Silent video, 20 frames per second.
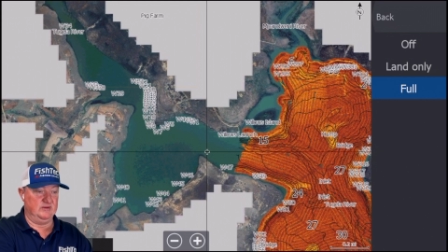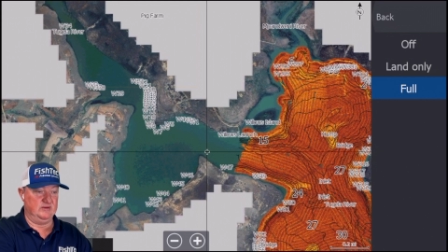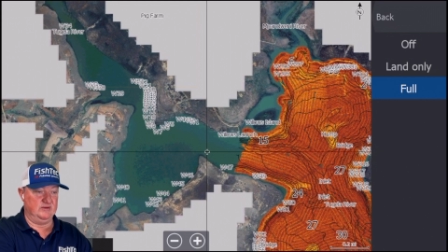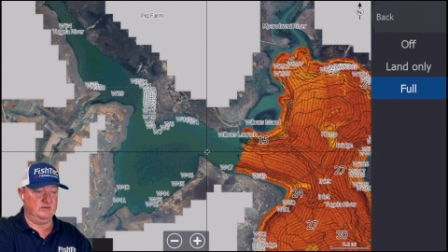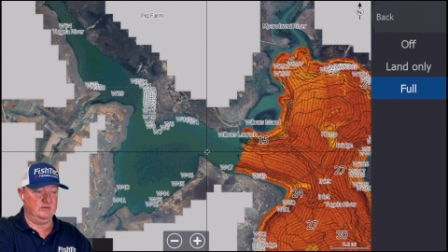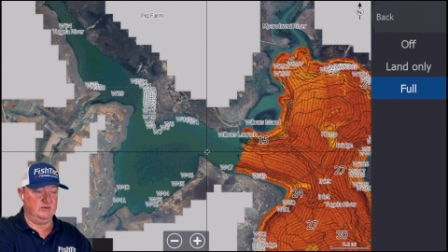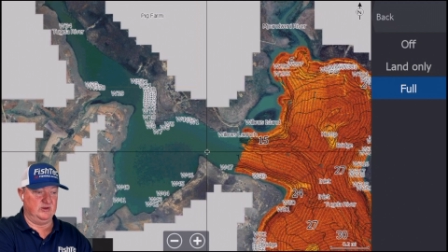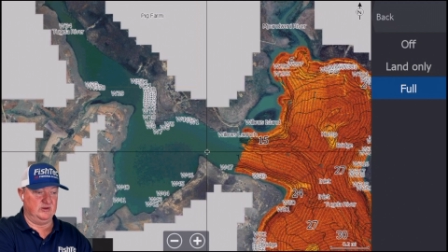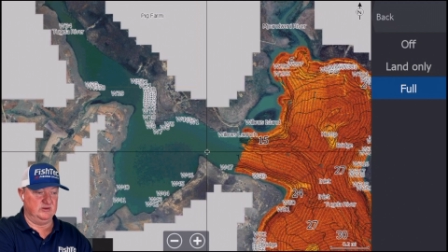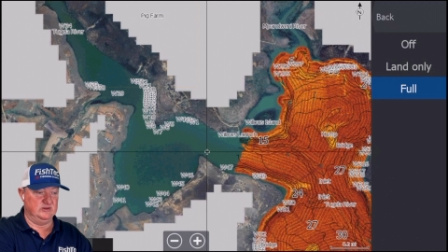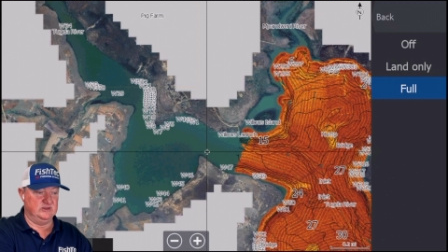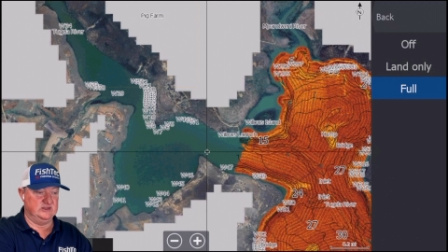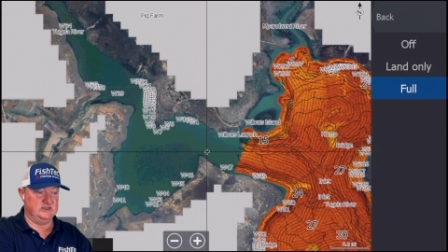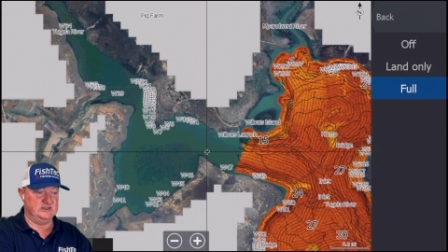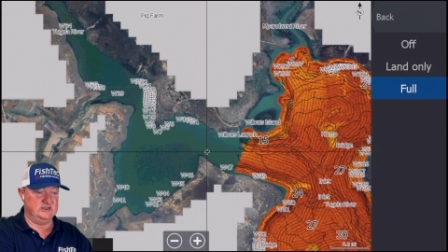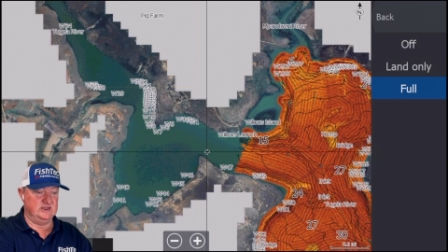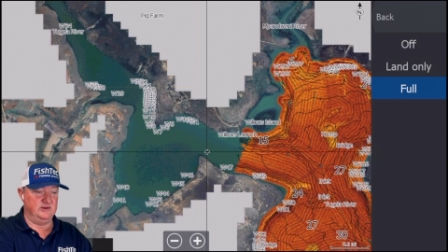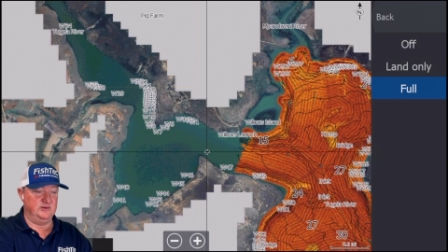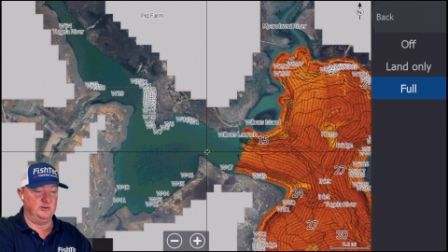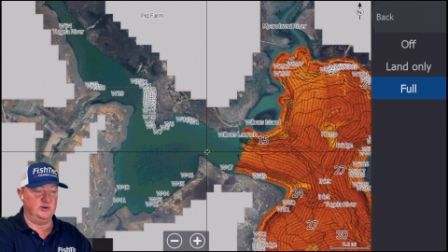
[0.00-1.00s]
we could
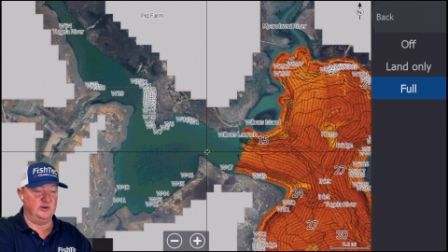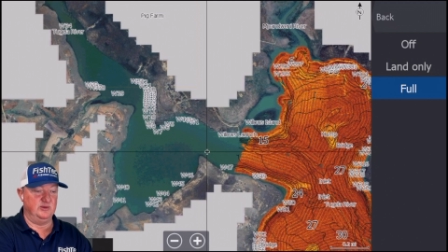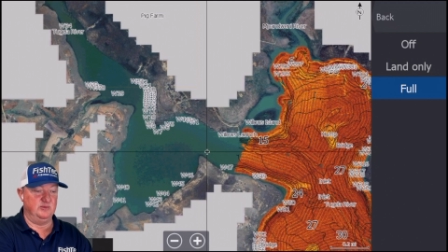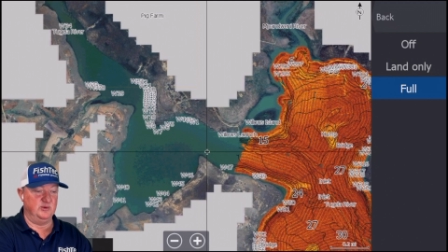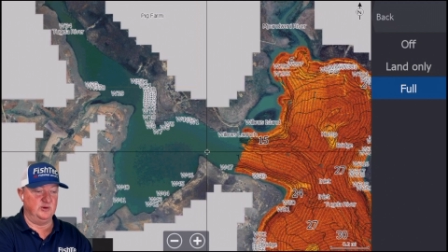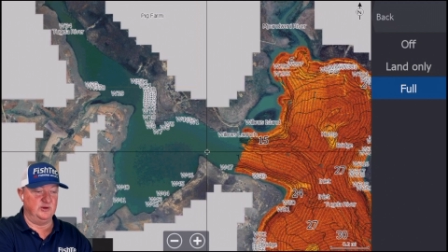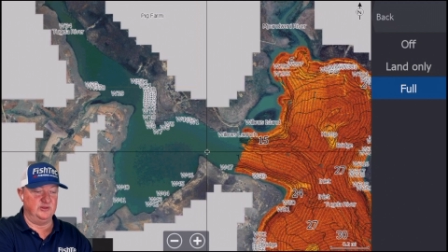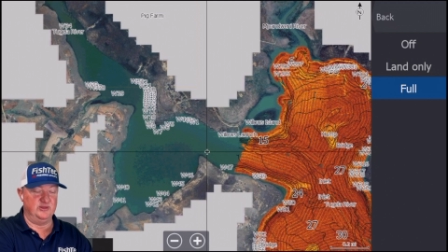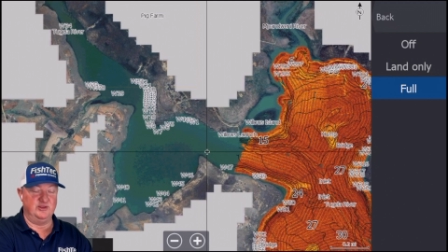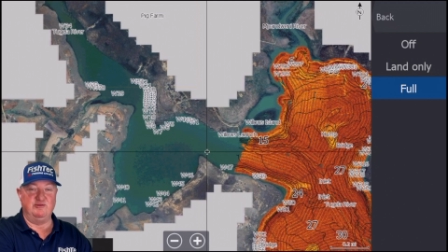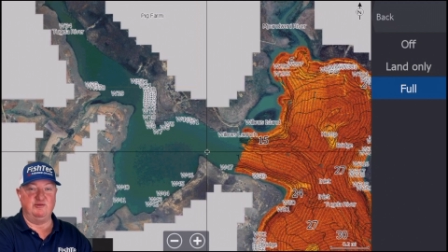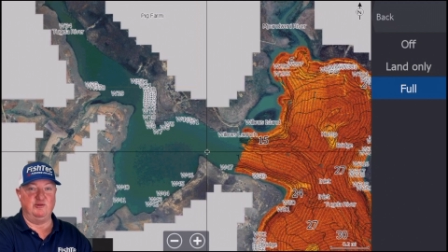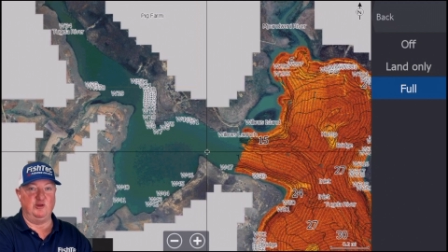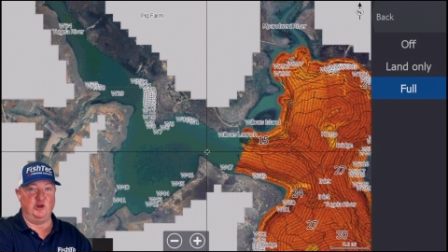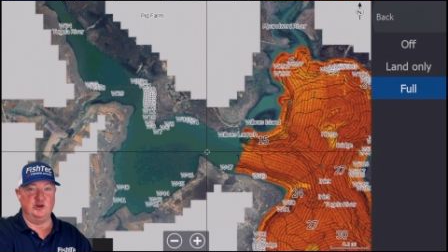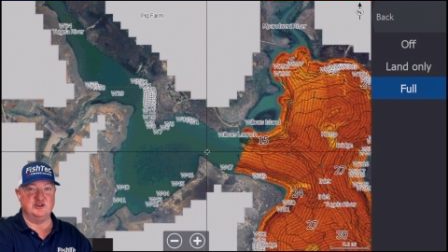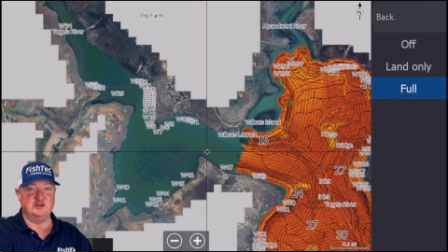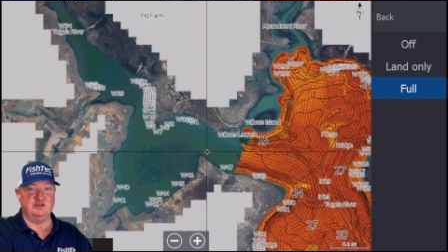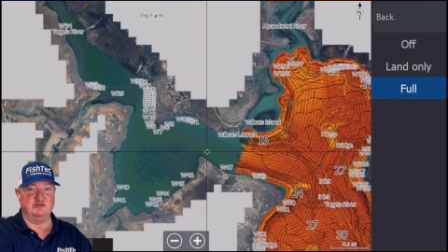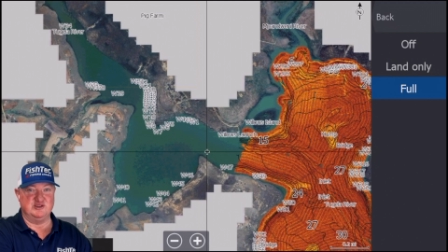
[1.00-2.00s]
see we were on the
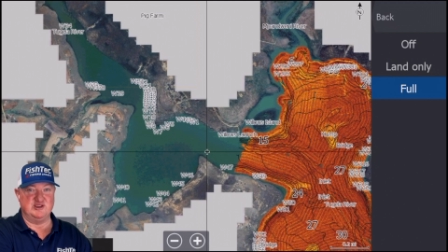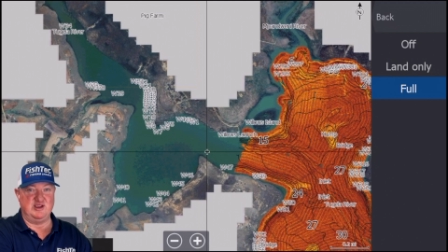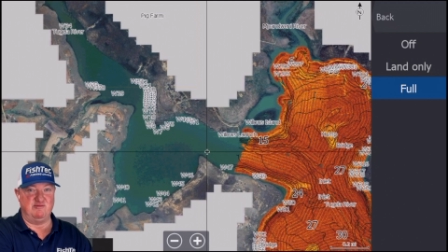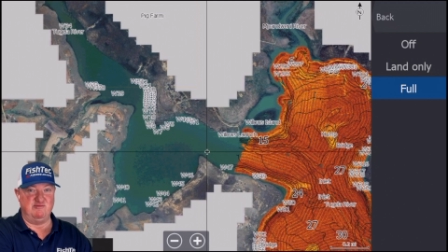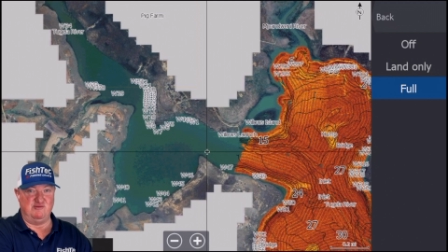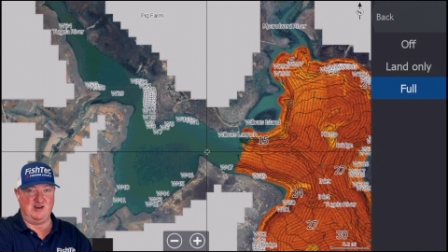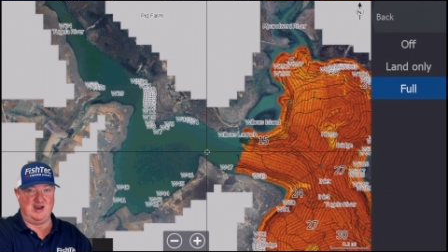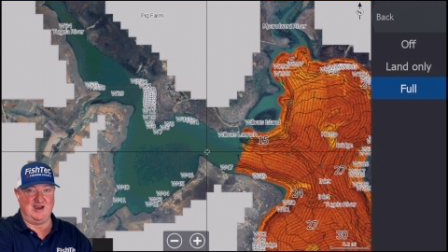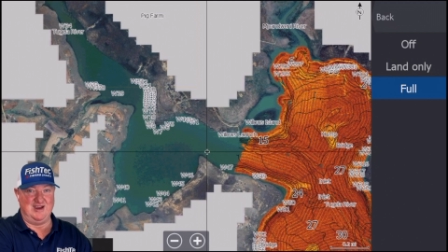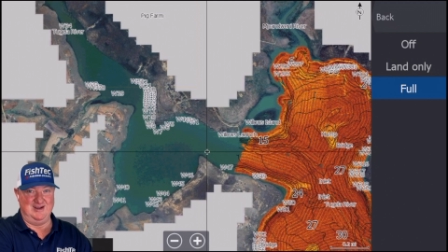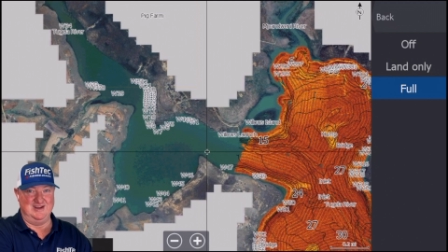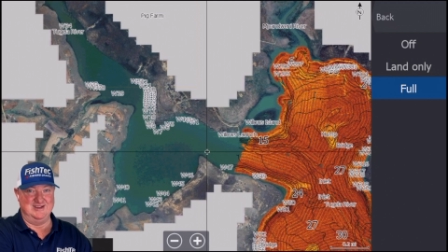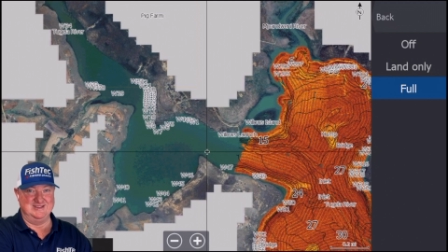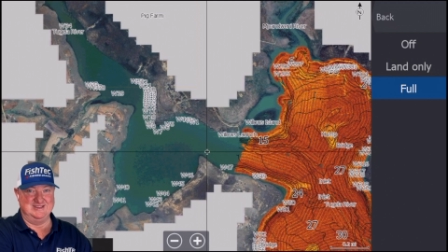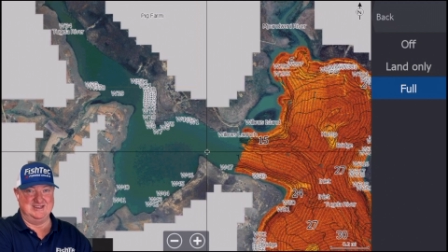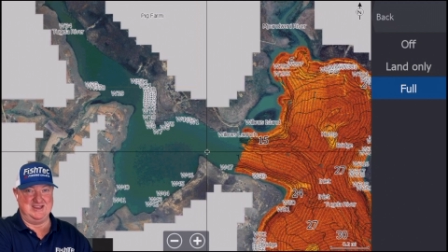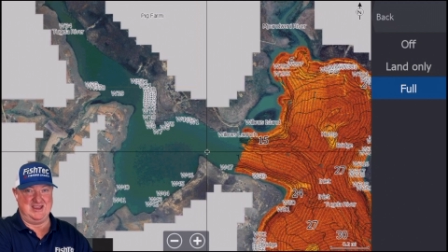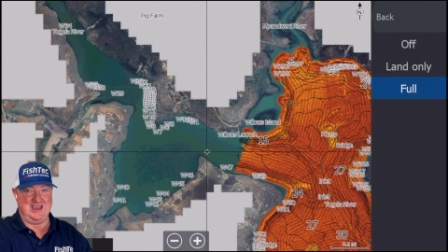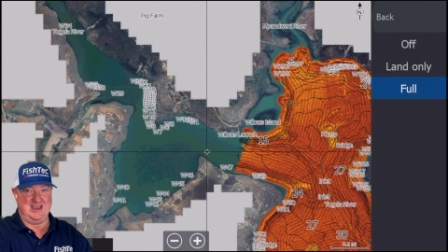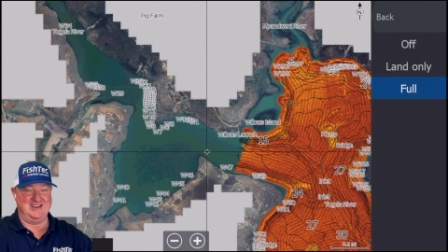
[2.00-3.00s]
verge of some
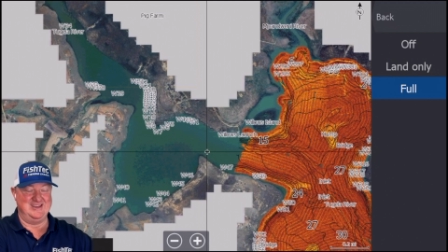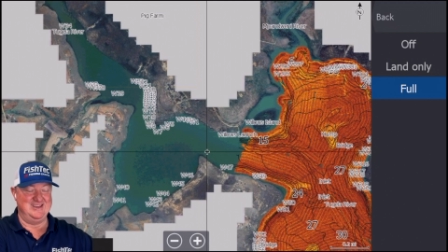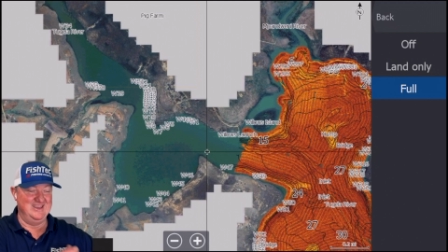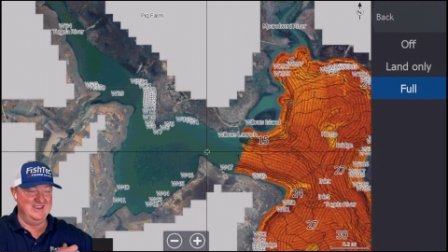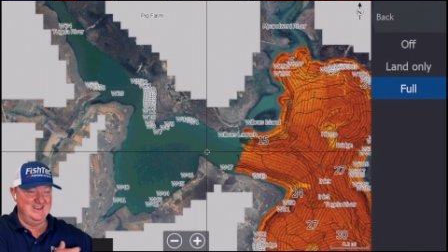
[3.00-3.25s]
violence there.